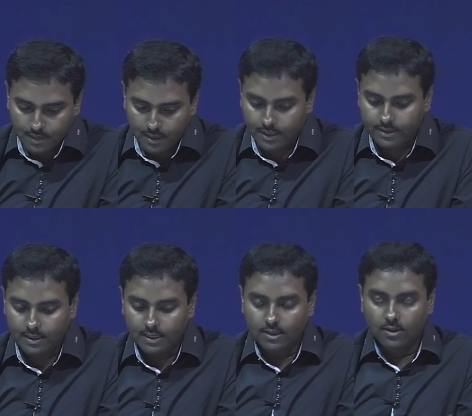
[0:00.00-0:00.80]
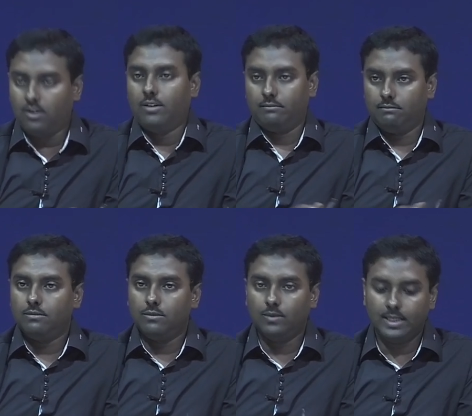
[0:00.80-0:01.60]
right or
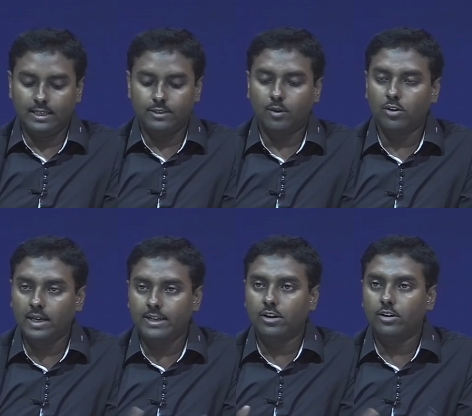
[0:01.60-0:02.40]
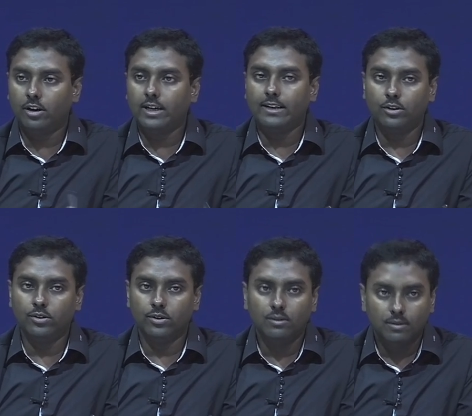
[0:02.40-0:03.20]
whether it is modulated or not I do not
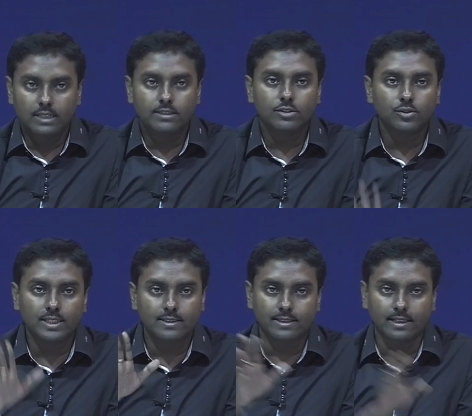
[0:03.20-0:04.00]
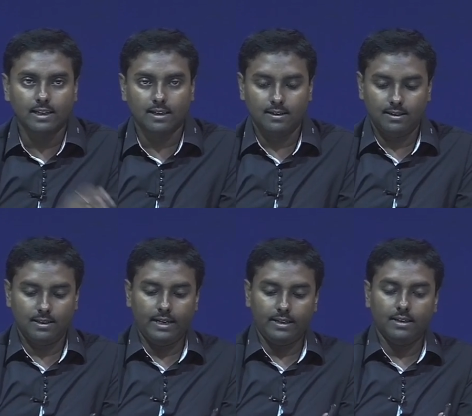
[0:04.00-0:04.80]
know it is a switched signal
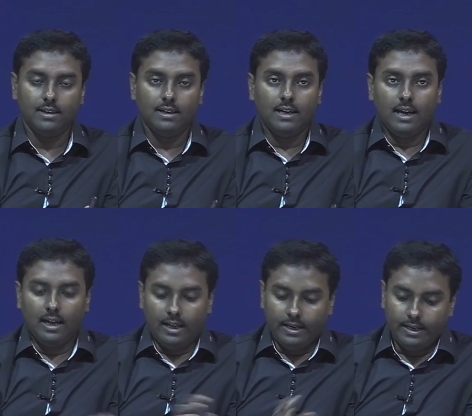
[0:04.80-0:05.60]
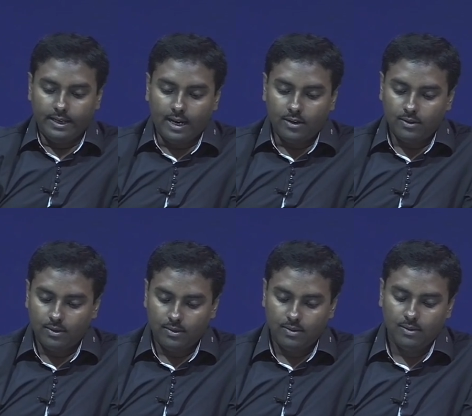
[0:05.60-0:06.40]
right. Now,
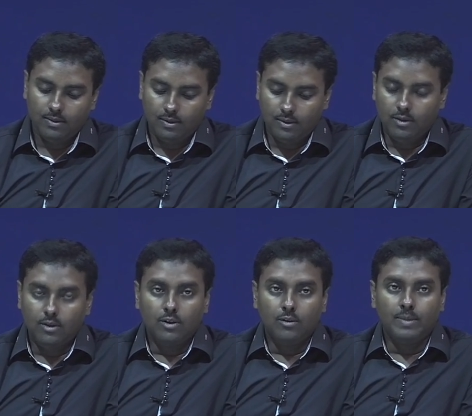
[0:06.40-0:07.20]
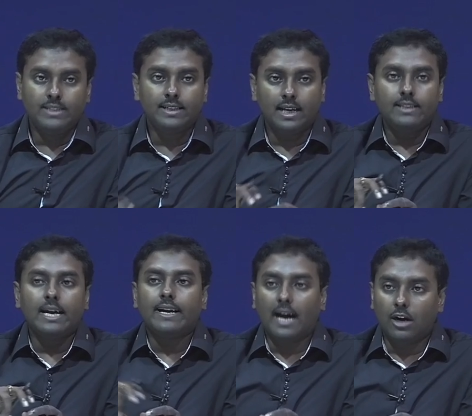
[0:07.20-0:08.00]
basically
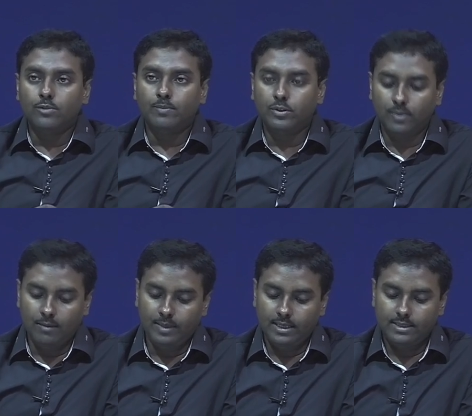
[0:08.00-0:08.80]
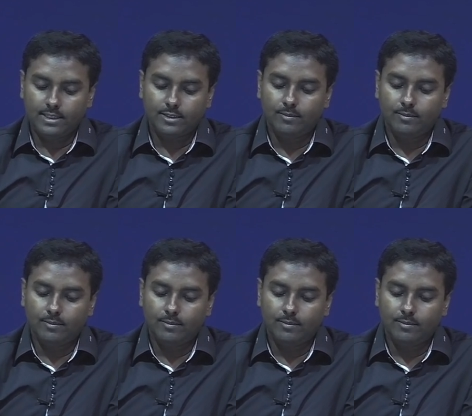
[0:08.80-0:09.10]
that output will be just